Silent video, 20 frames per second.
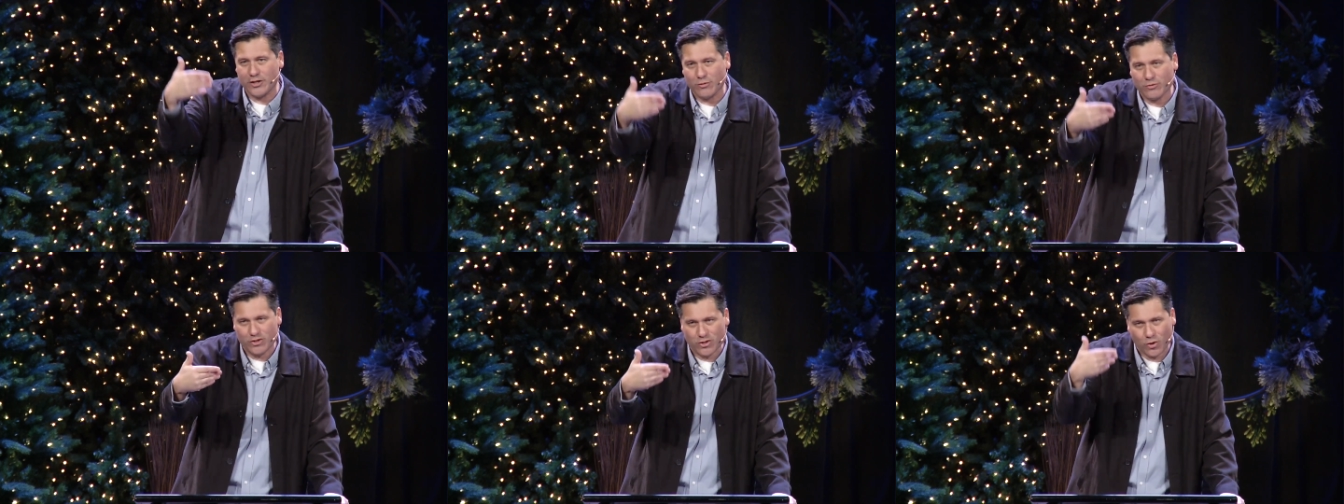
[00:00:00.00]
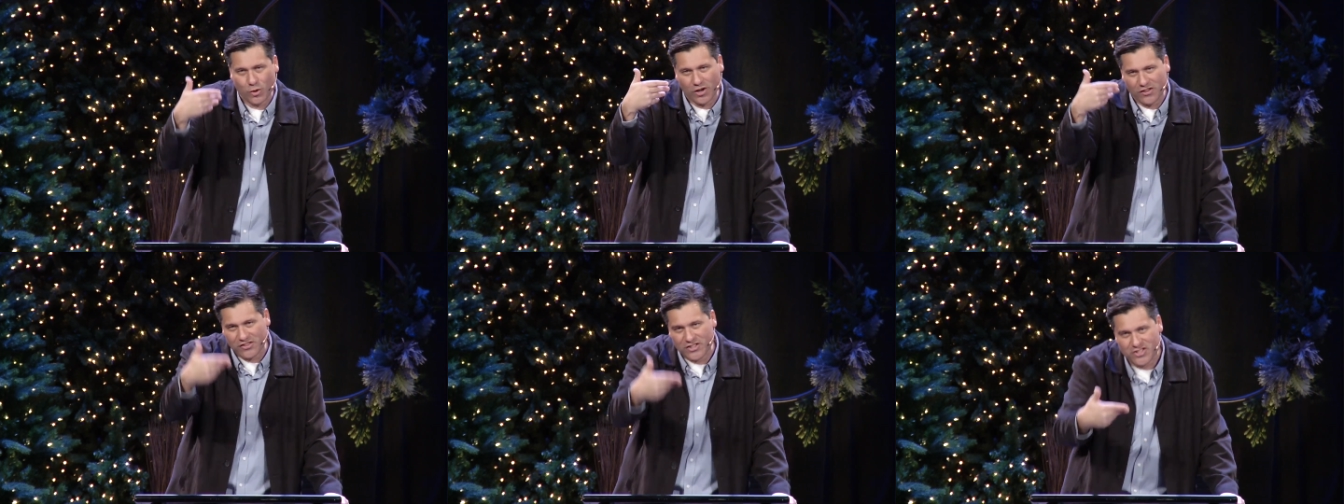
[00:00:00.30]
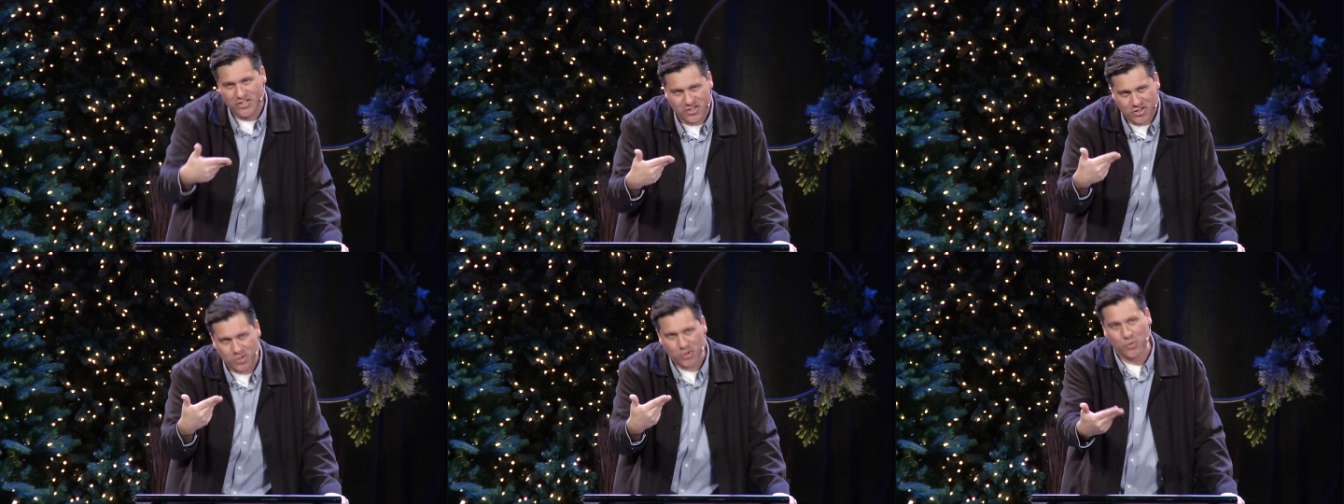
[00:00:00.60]
You join
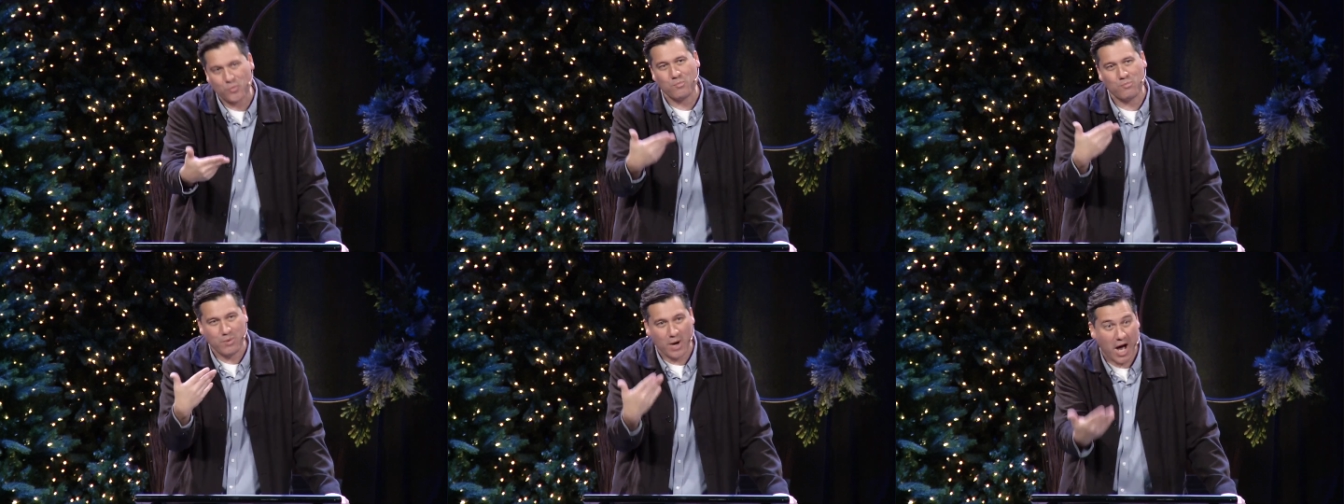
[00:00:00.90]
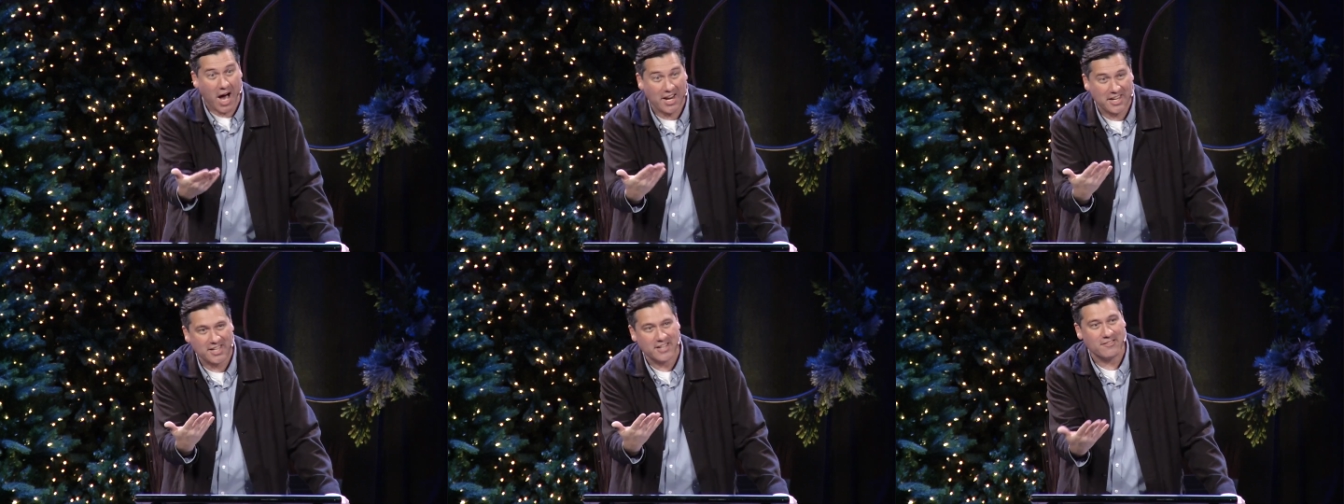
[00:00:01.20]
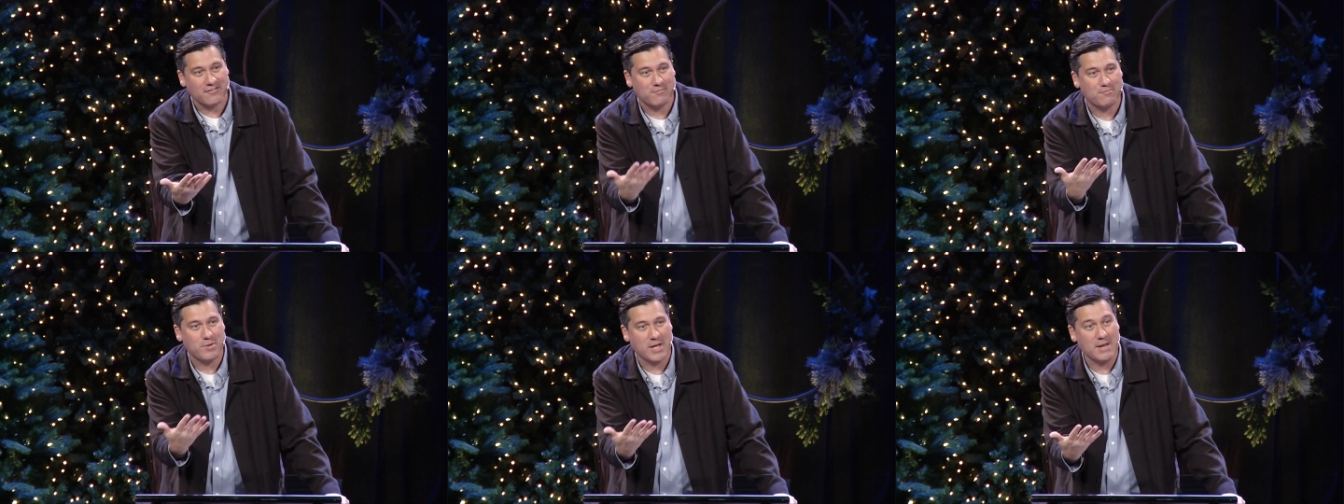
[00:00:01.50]
this new body
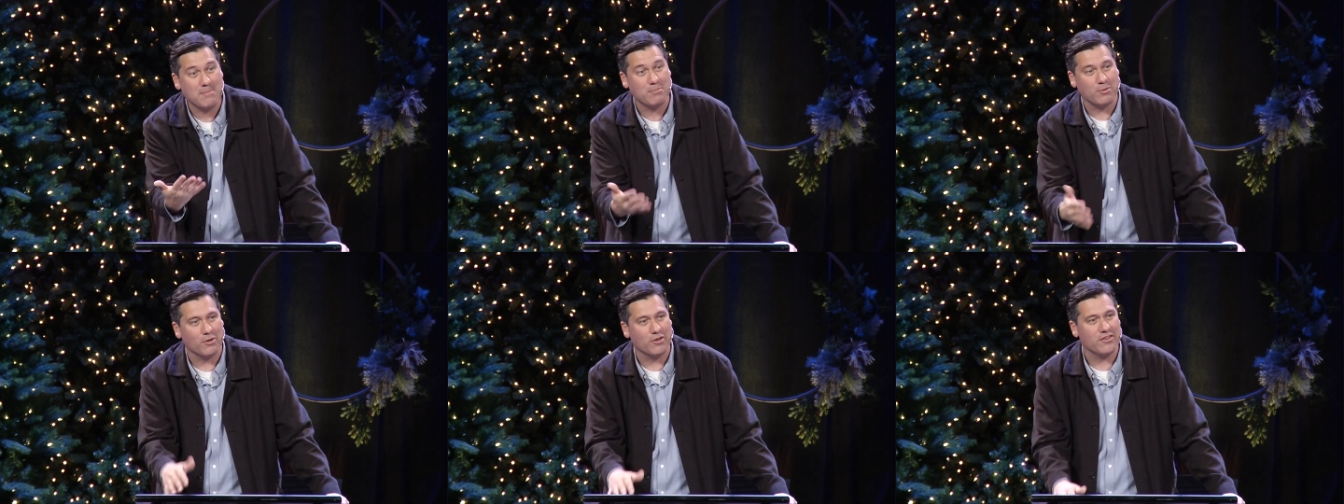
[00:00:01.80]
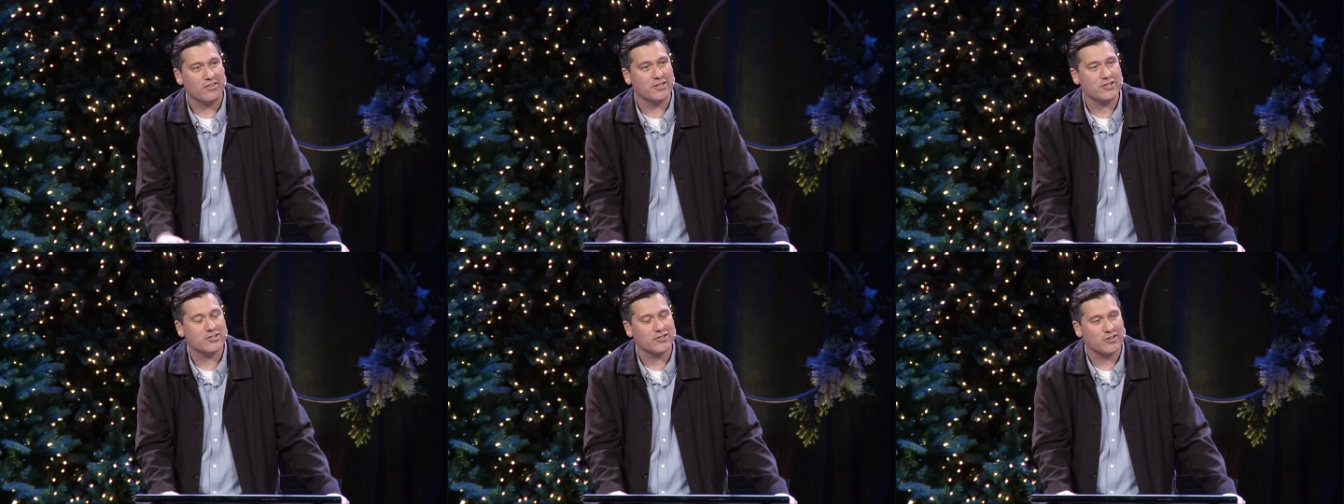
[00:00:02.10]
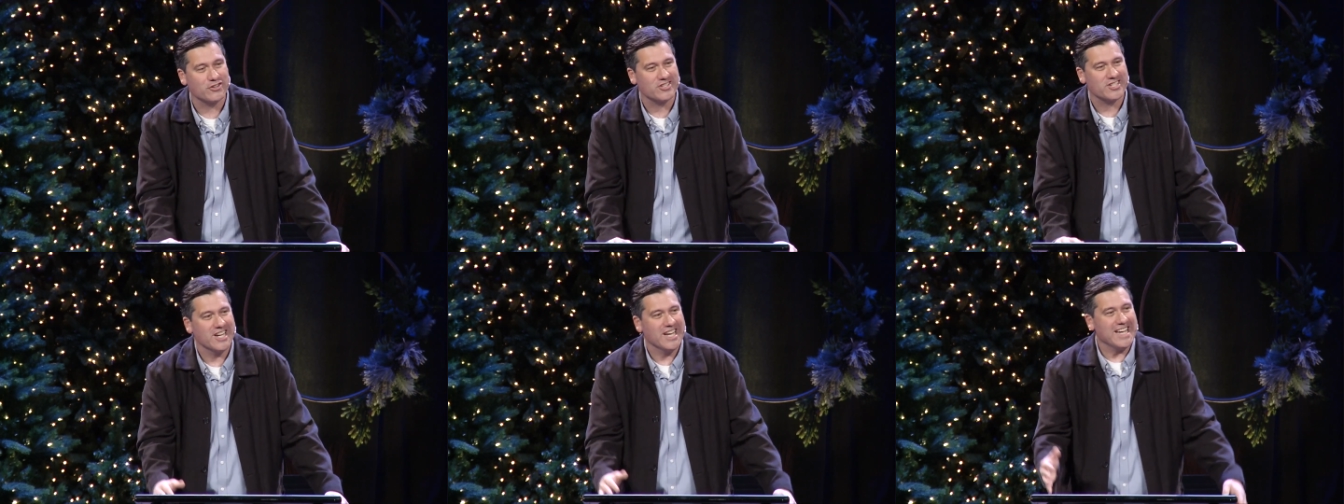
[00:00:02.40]
of people, and the
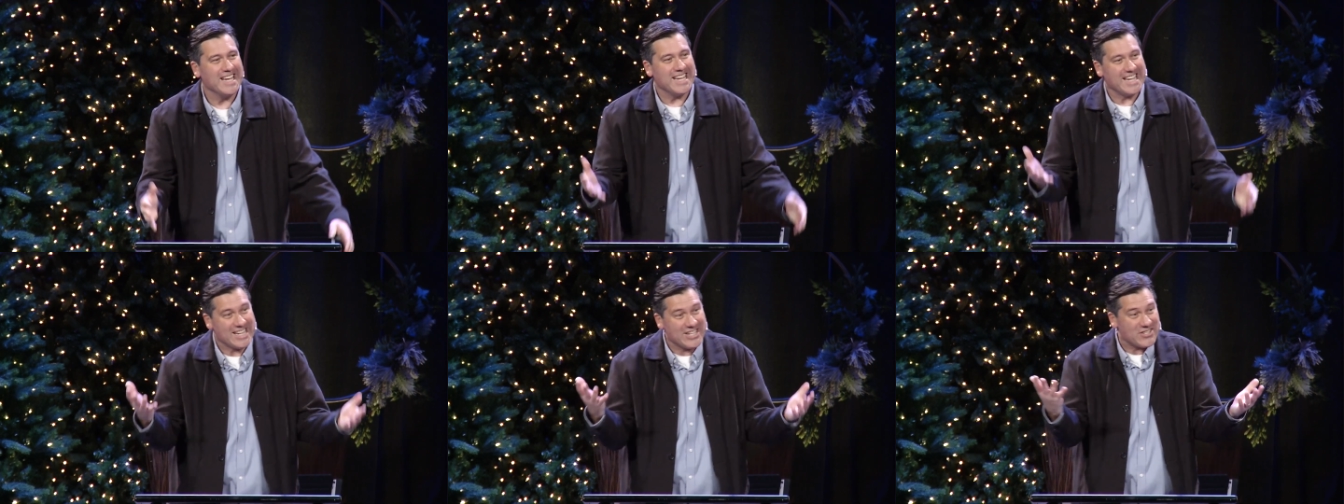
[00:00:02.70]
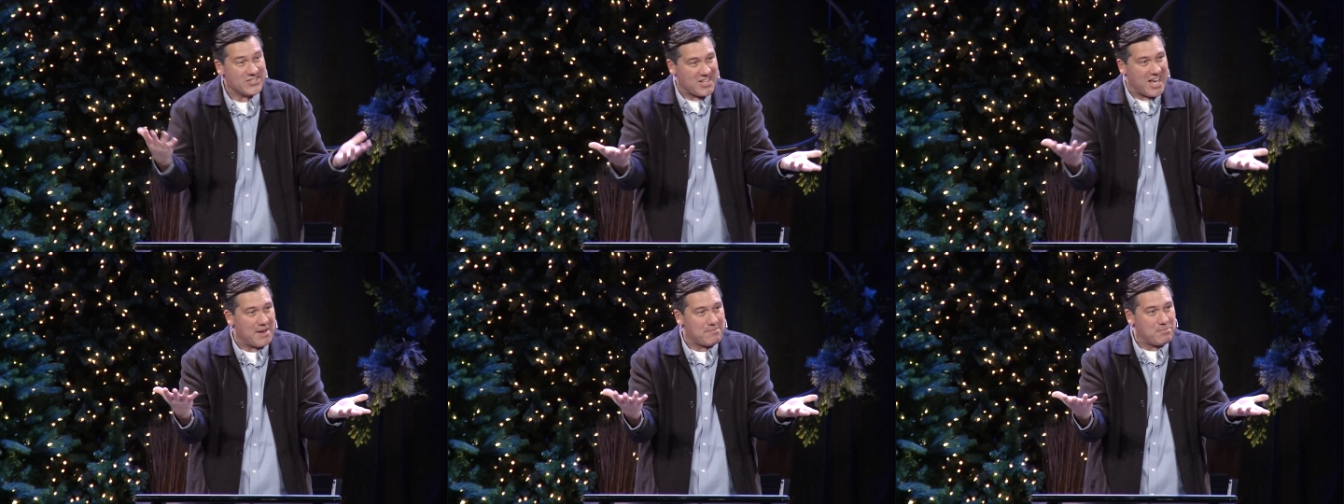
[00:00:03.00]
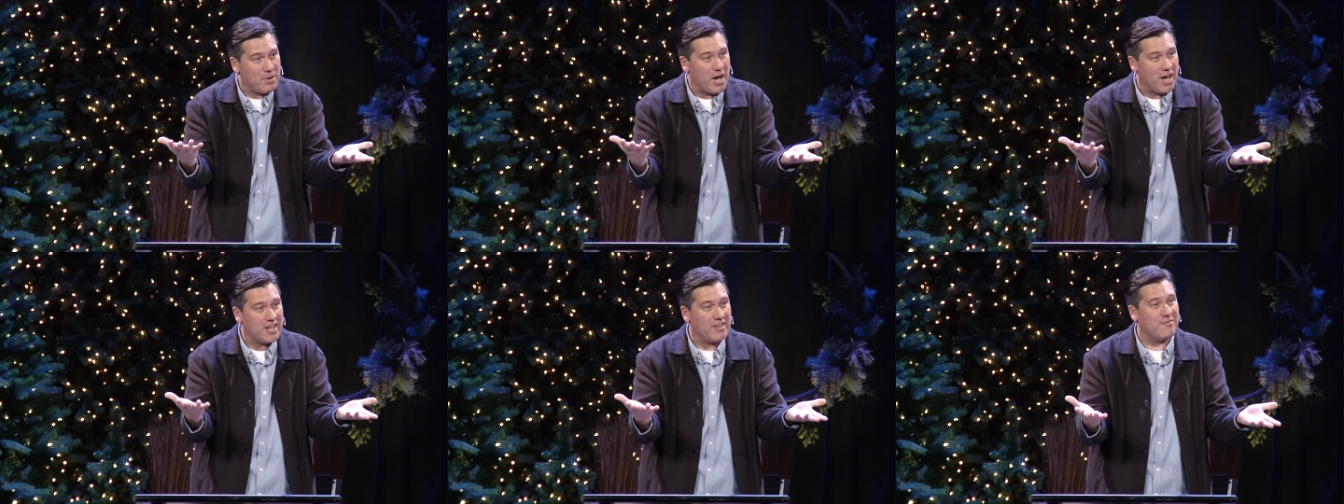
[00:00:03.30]
church is that
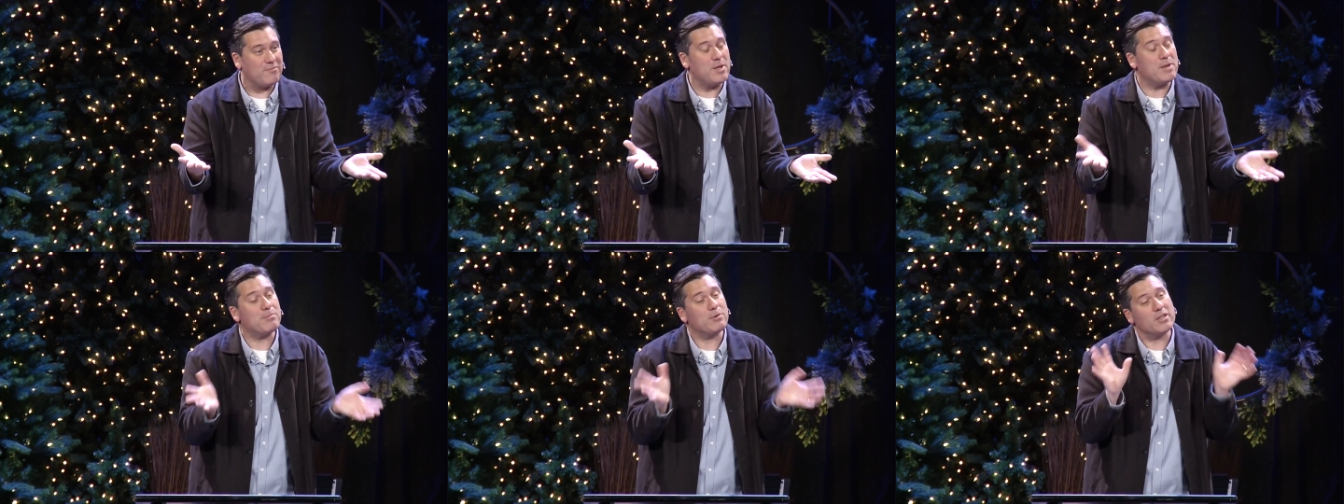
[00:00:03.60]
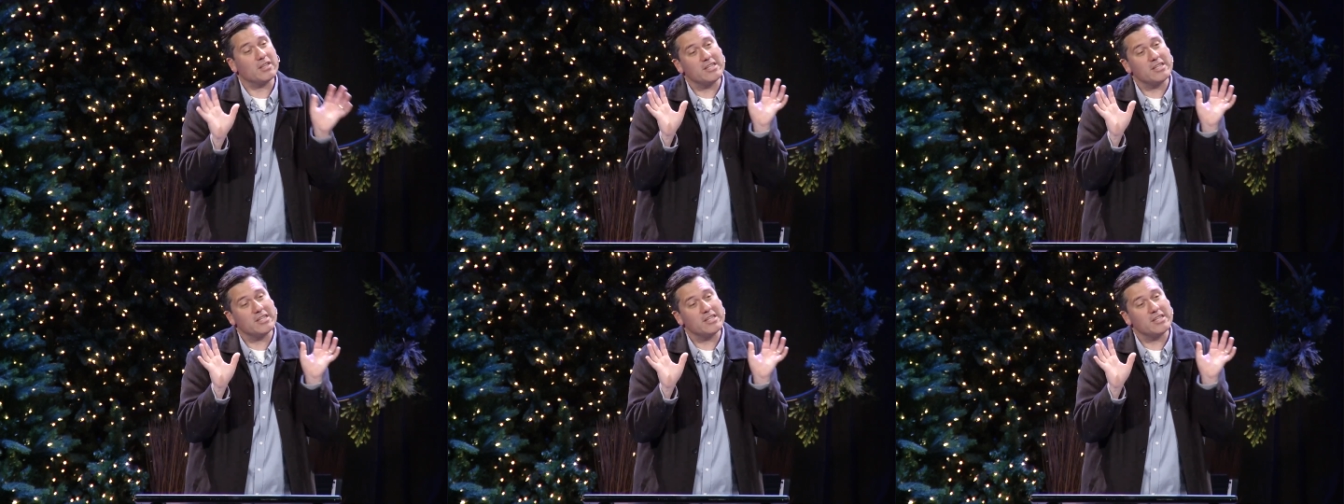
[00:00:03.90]
body of people.